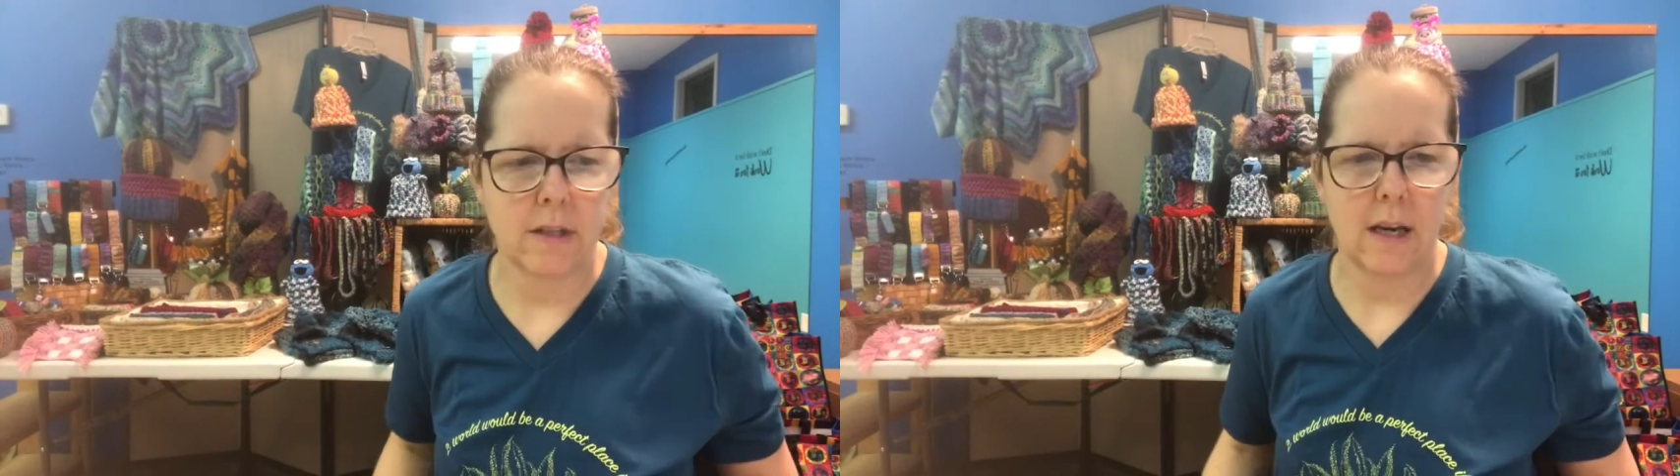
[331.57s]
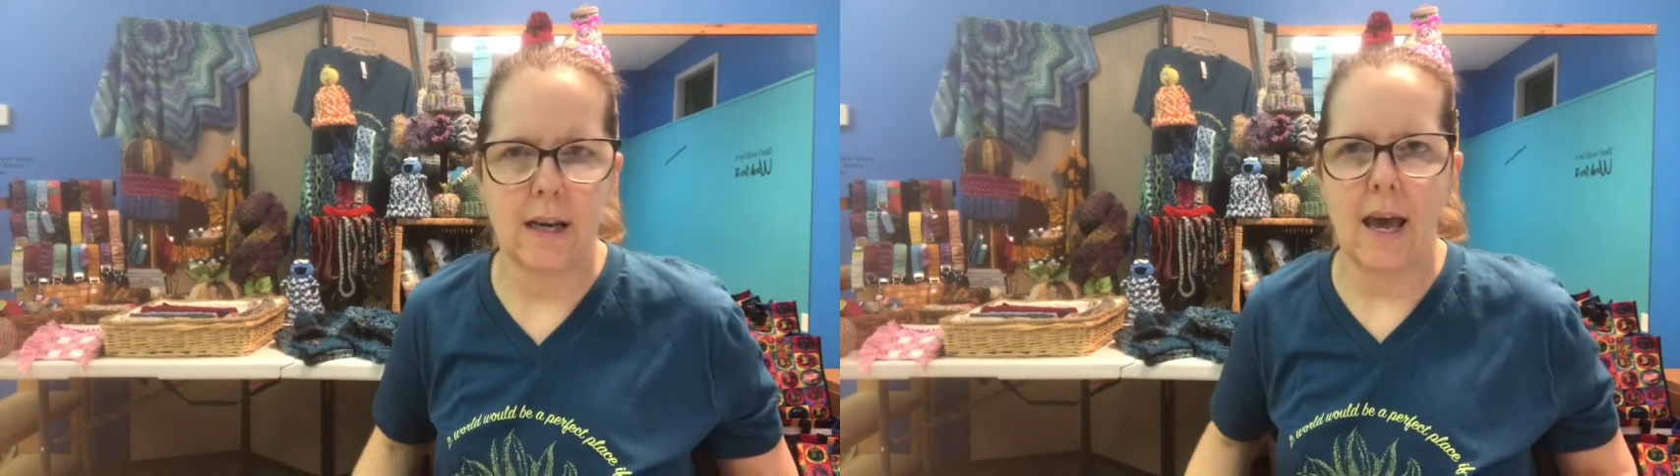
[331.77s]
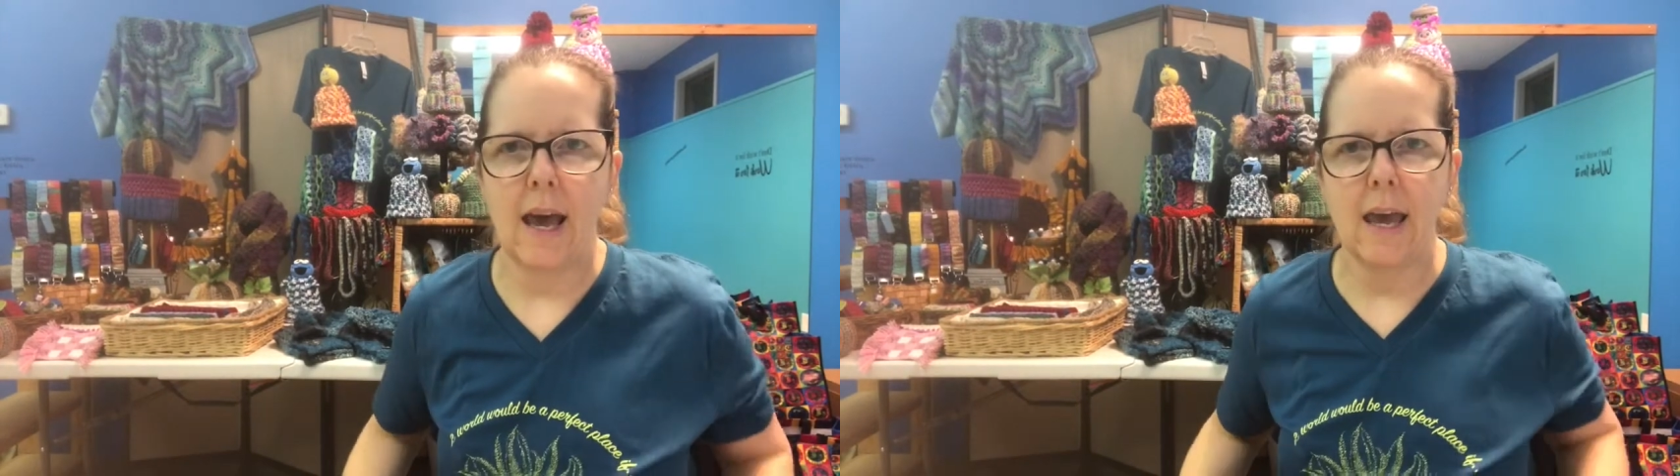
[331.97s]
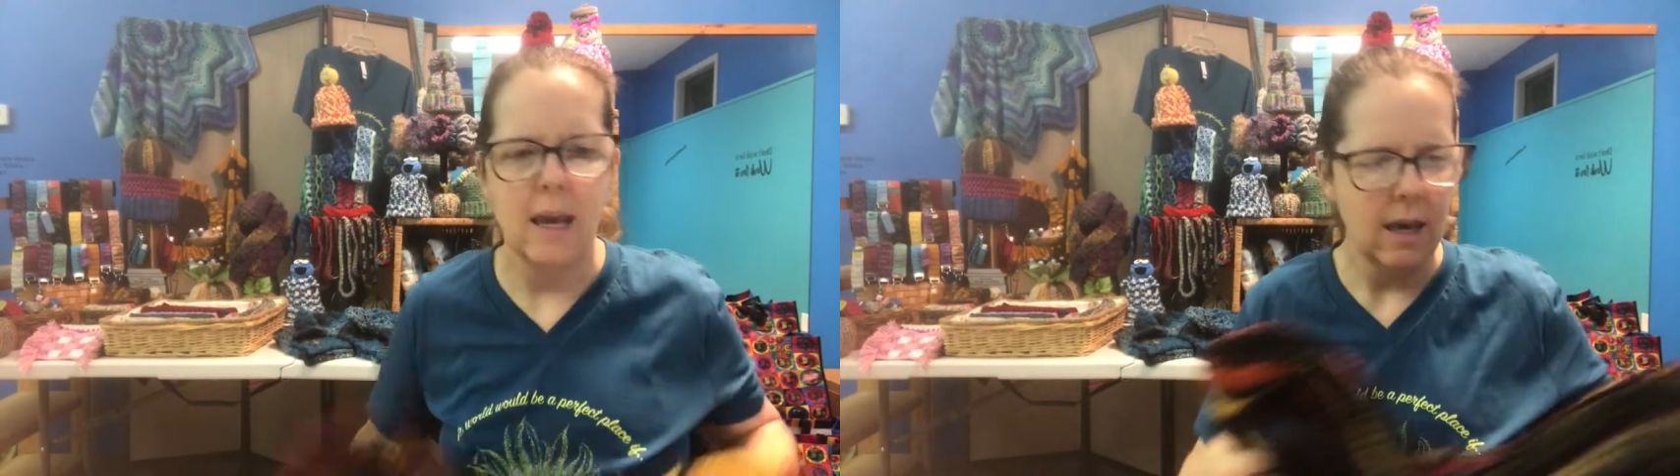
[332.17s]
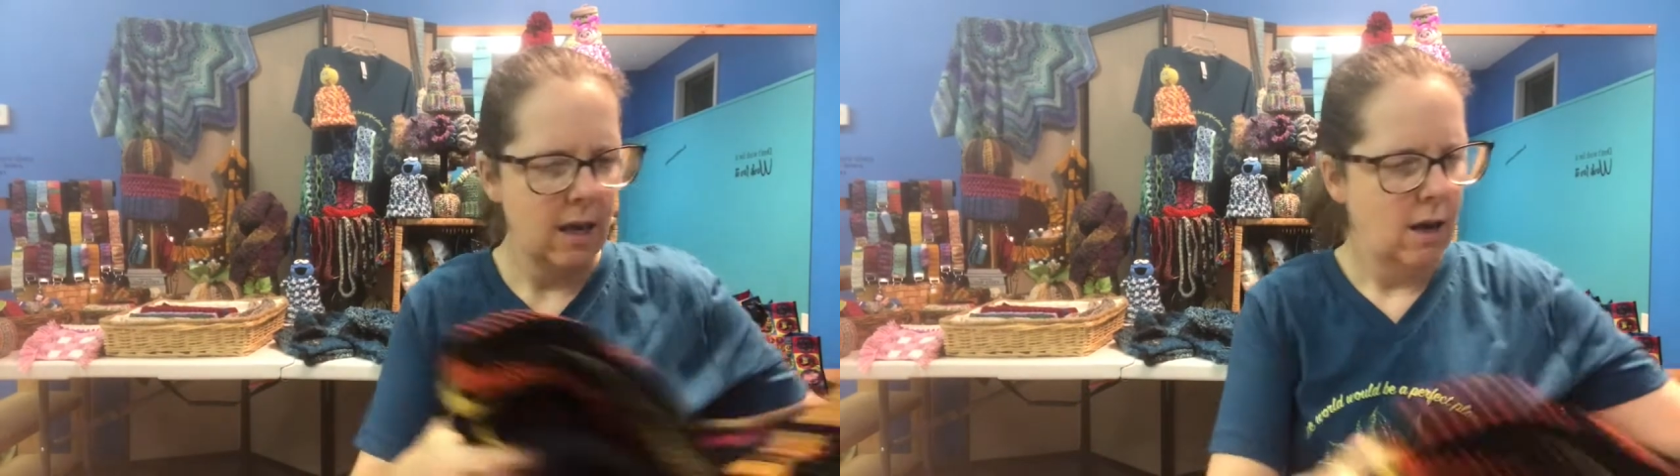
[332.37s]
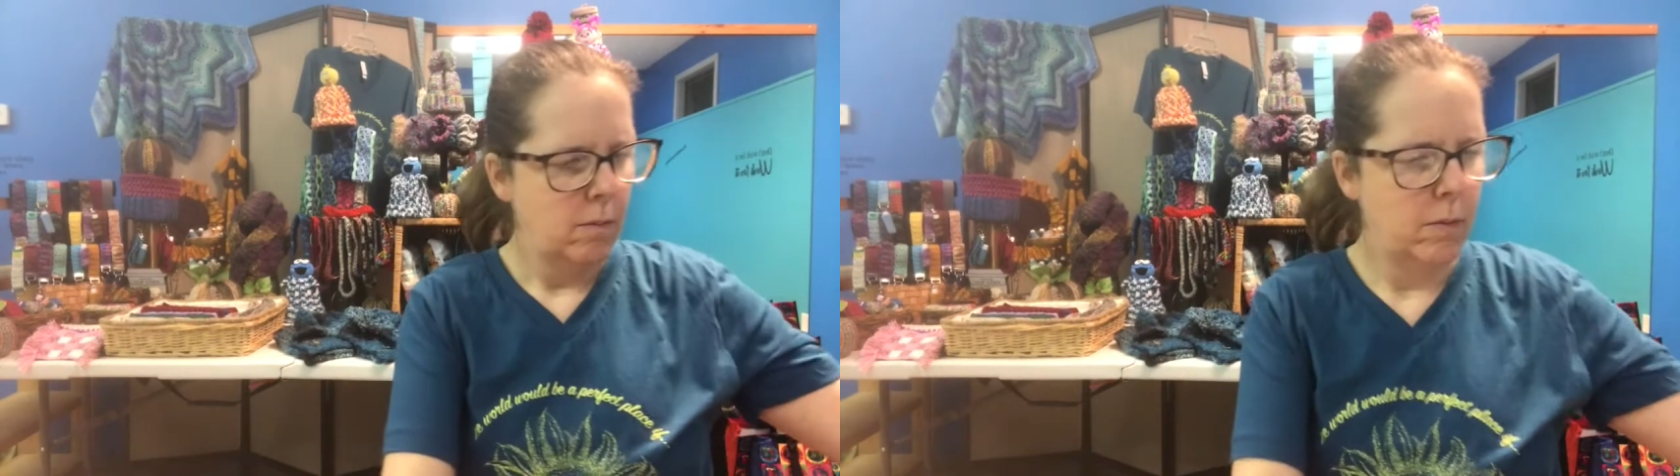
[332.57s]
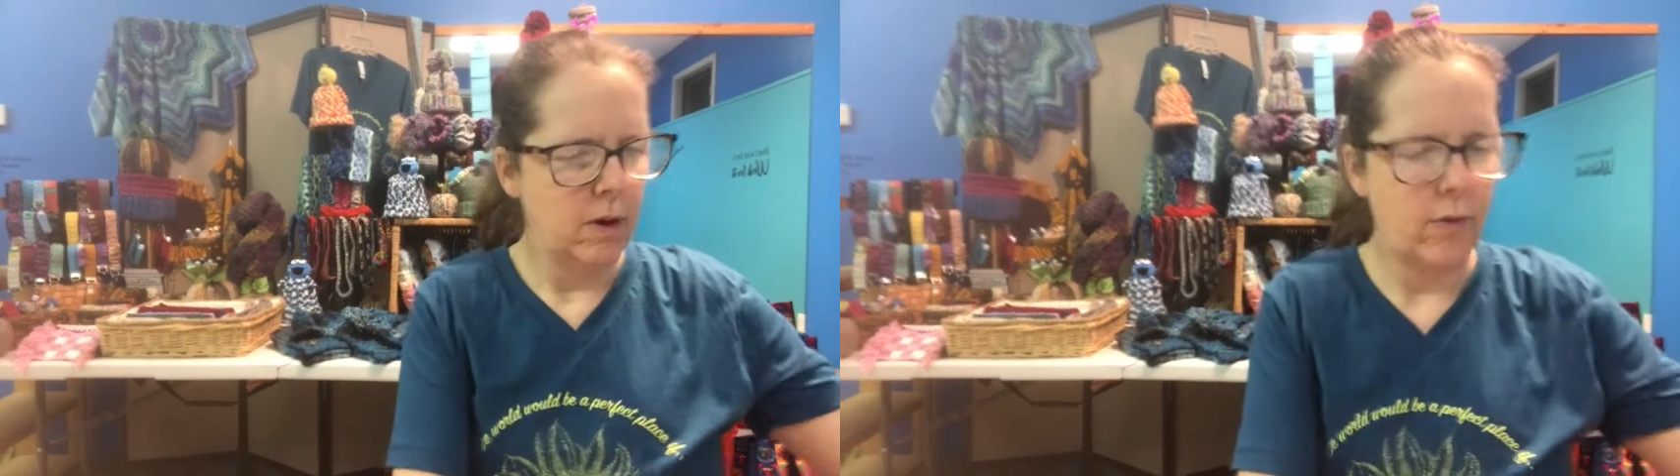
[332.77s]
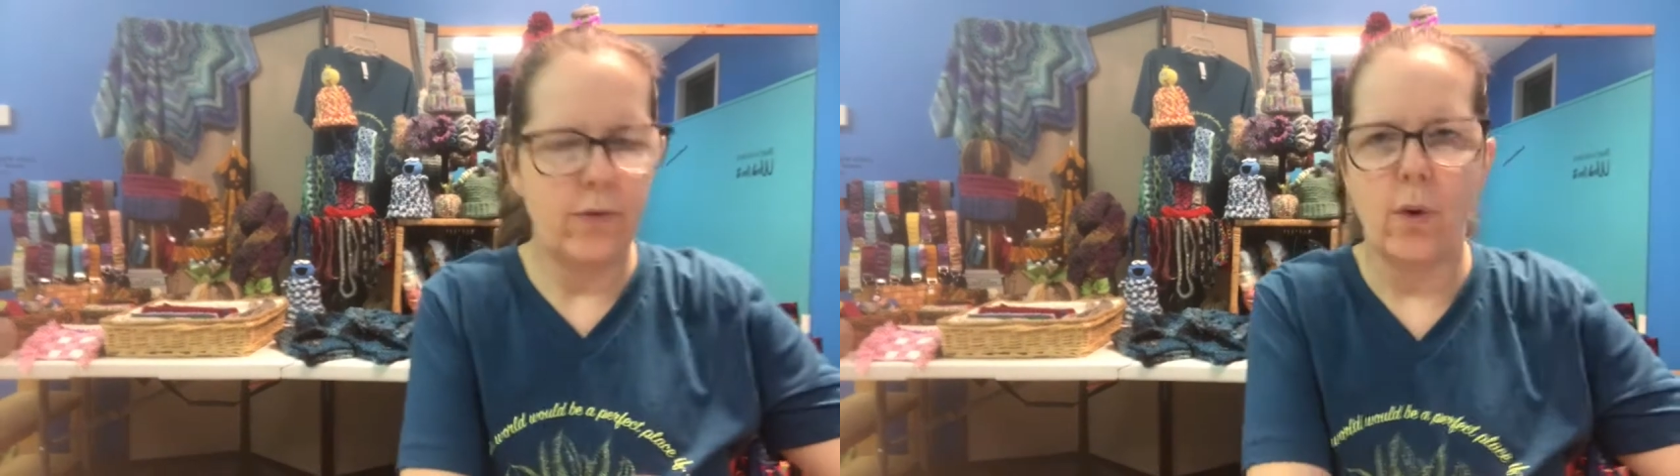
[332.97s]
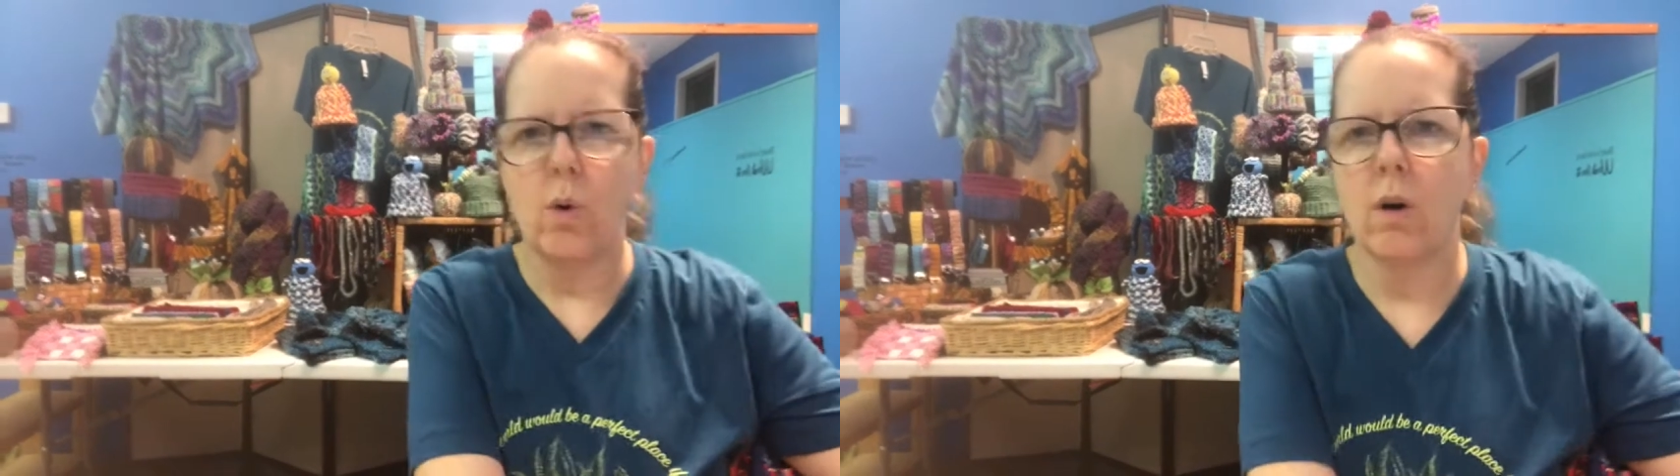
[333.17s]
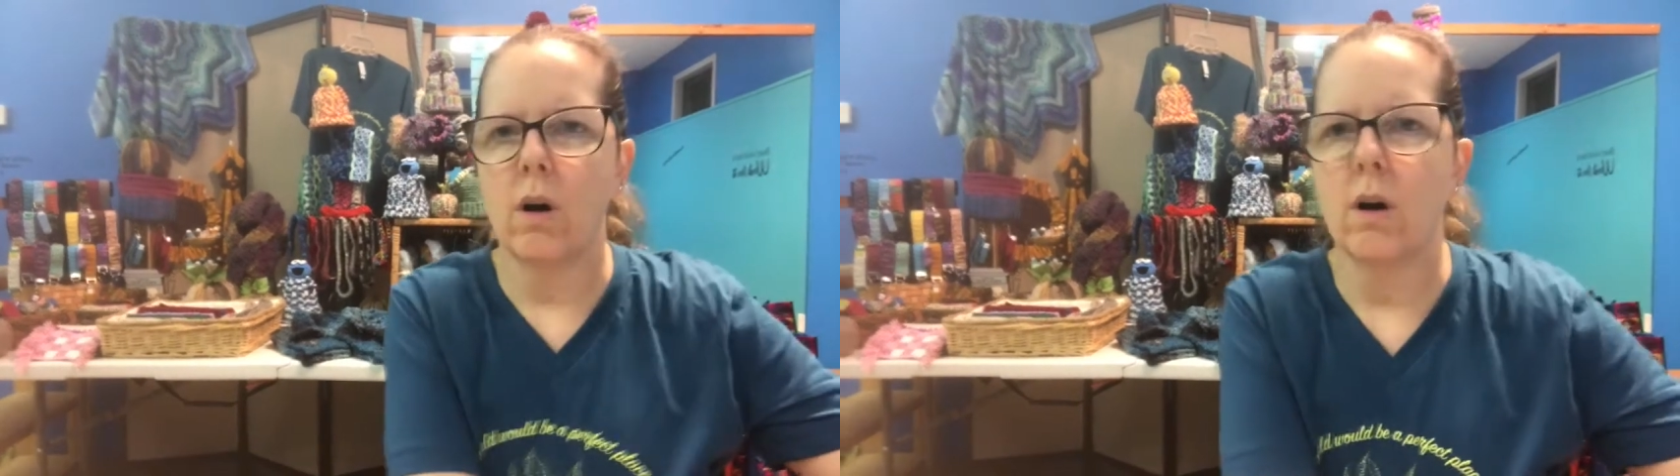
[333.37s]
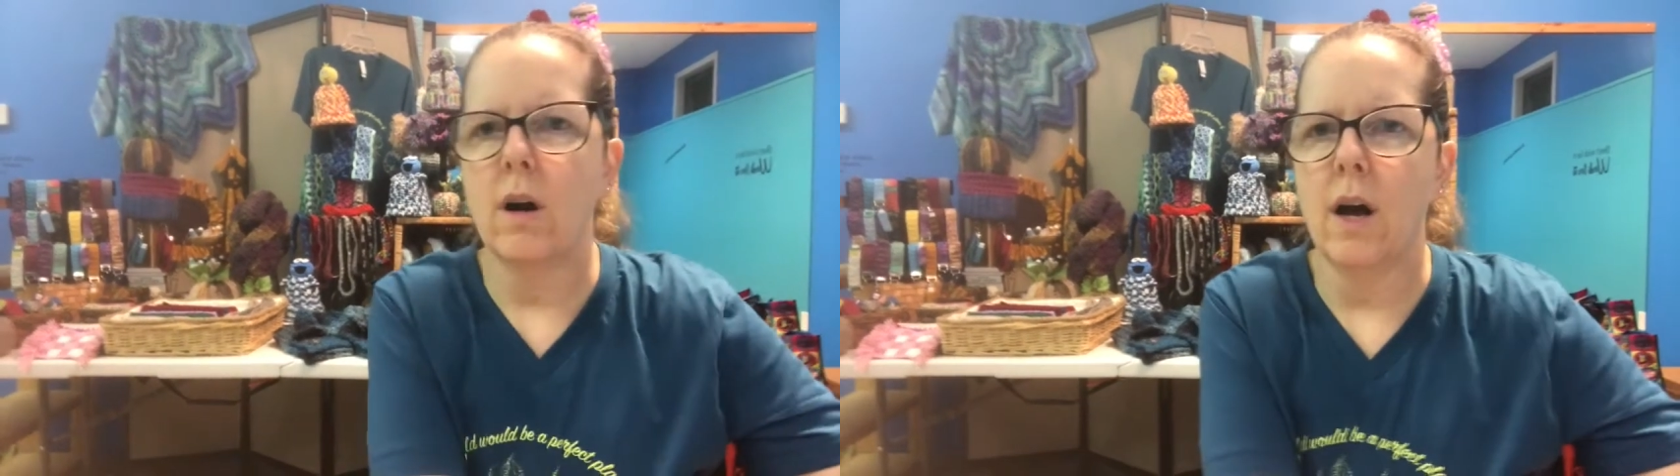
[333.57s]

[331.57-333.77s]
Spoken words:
today before